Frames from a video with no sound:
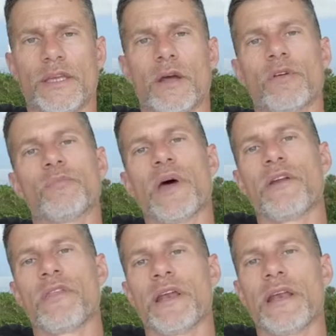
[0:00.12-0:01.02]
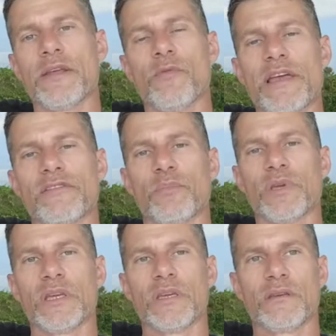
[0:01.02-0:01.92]
You know what's better than any
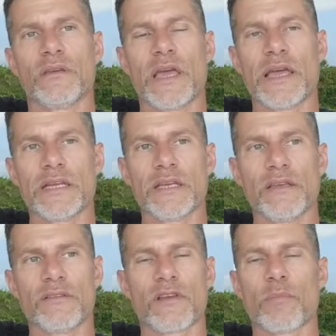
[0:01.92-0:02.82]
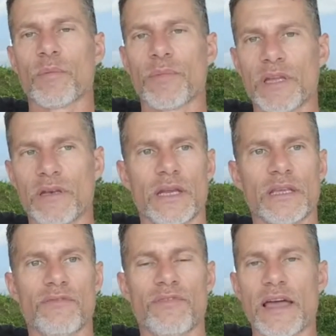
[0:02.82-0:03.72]
recipe, any supplement,
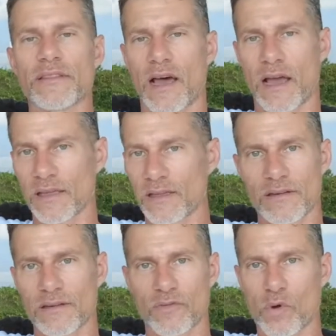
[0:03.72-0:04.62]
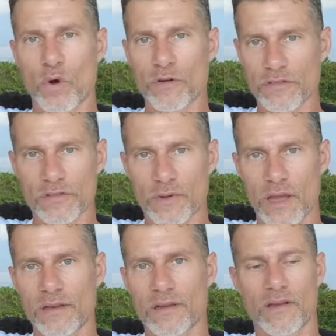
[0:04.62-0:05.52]
any fad diet, of course,
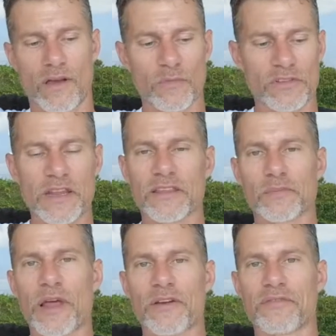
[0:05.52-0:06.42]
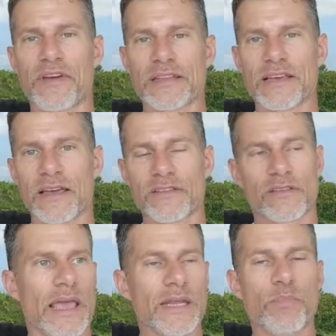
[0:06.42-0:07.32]
right? Almost anything's better than fad
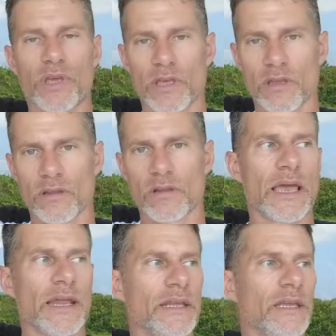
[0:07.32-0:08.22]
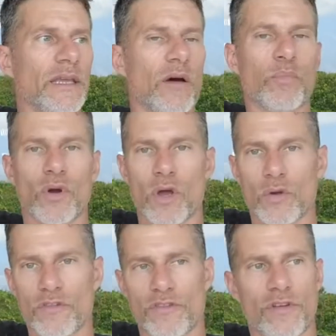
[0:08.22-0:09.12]
diets. Any pill, any
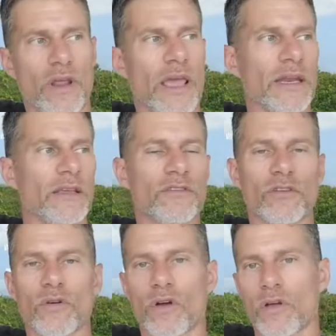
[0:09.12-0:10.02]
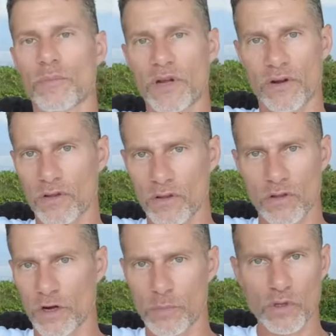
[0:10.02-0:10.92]
approach, any so-called
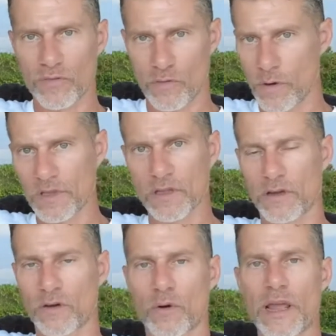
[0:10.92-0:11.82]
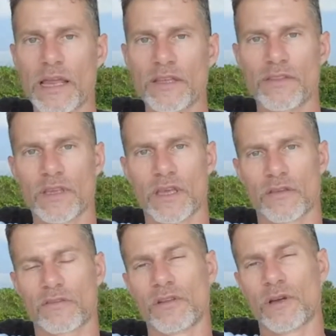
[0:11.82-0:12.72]
miracle herbal formula or anything
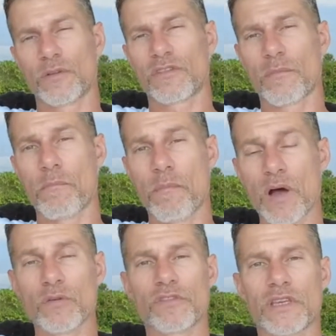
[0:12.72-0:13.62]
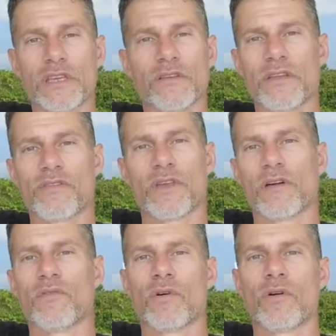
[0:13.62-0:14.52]
else. You know what's the most healing thing
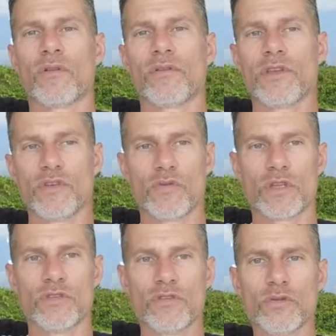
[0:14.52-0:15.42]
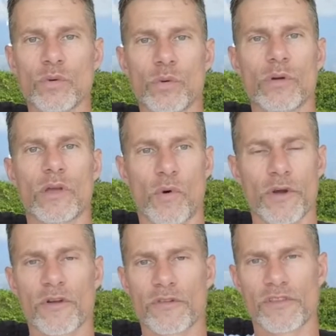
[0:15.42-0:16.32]
of all that you can do for
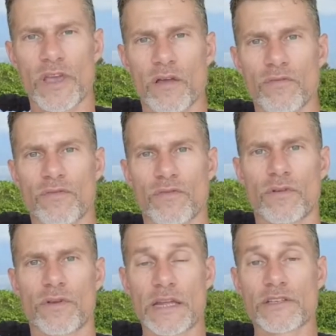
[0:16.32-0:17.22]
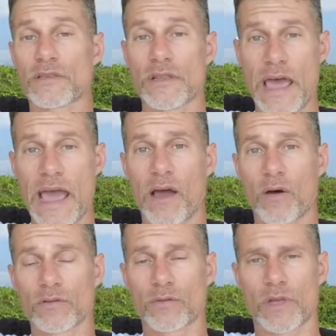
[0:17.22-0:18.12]
yourself, not just
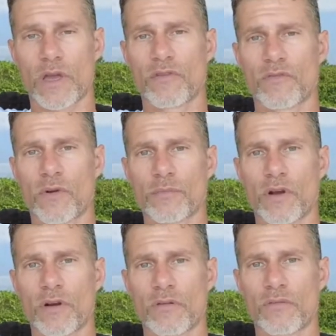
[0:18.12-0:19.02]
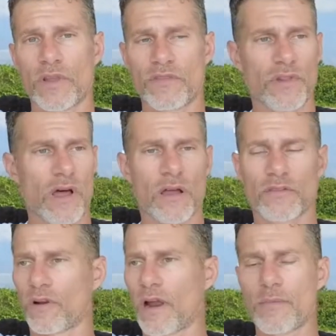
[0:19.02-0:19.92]
now to recover from your
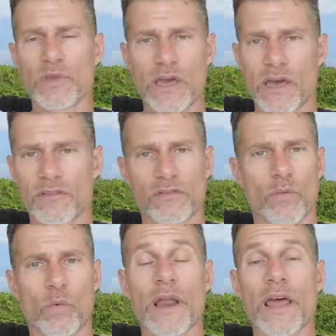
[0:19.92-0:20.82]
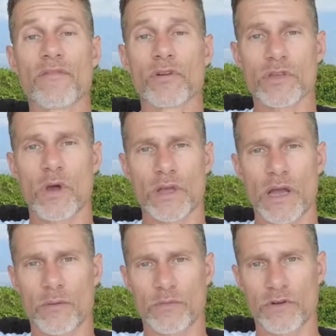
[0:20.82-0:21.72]
reflux or IBS or whatever is going
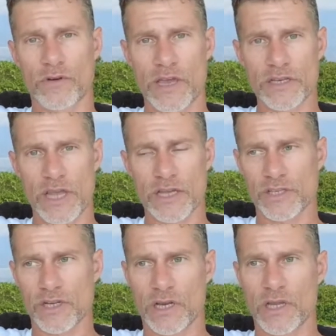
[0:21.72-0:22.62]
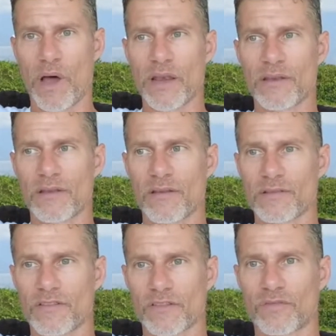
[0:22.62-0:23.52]
on with your digestion, but
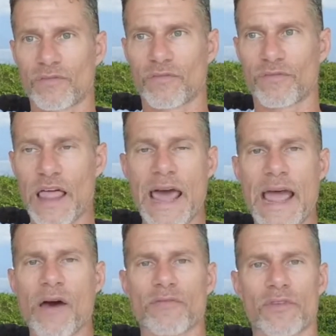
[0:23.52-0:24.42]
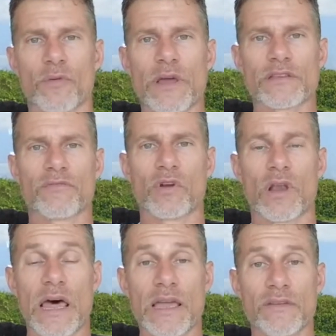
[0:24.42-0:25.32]
just flat out for the rest of your
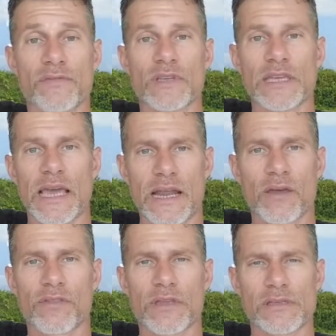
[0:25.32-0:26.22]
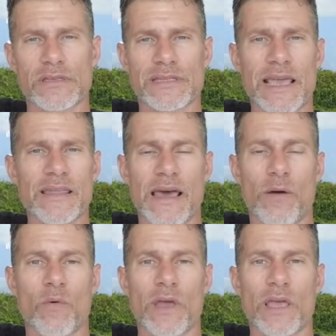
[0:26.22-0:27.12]
life to get healthy and stay
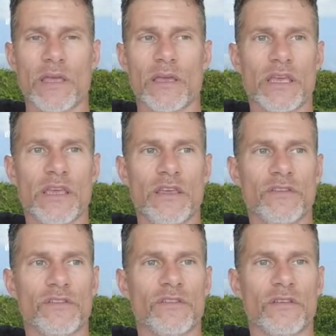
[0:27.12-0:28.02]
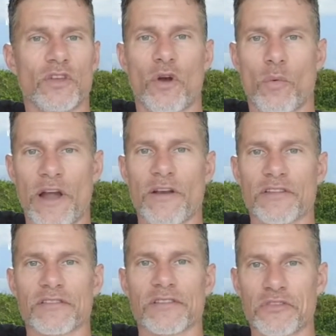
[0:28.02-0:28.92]
that way, is your
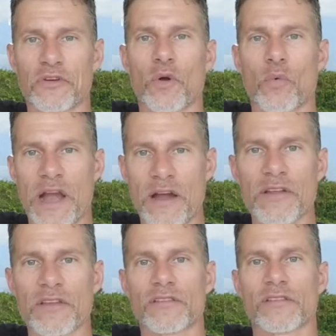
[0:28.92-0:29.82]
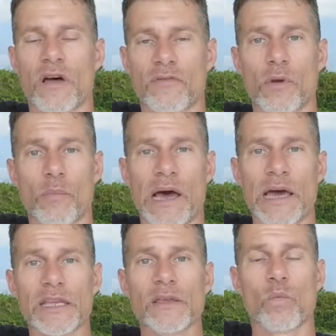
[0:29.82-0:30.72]
awareness. It's your awareness of your
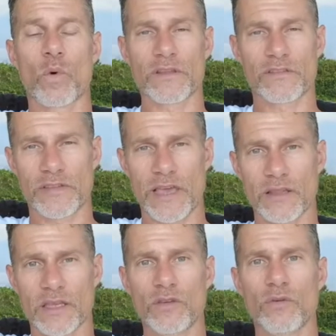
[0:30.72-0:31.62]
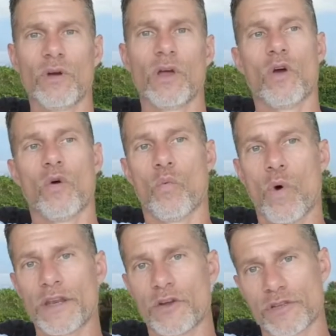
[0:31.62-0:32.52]
body, what it's telling you,
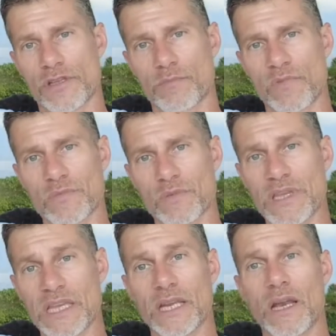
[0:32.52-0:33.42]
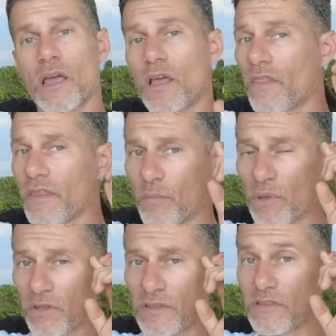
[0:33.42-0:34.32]
what your symptoms mean, the
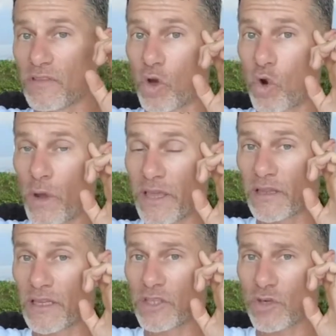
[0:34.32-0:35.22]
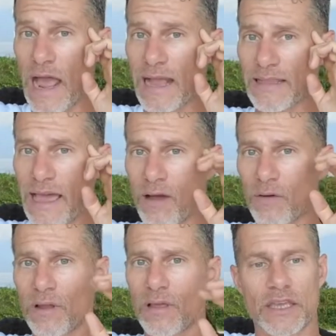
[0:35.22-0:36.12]
ability to quickly track
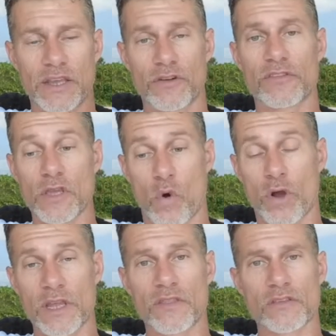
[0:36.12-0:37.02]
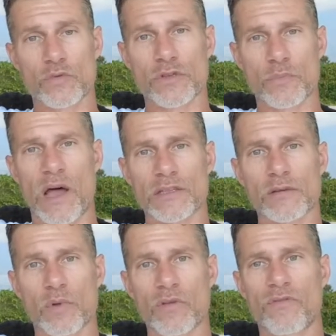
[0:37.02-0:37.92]
down, here's the organ that's responsible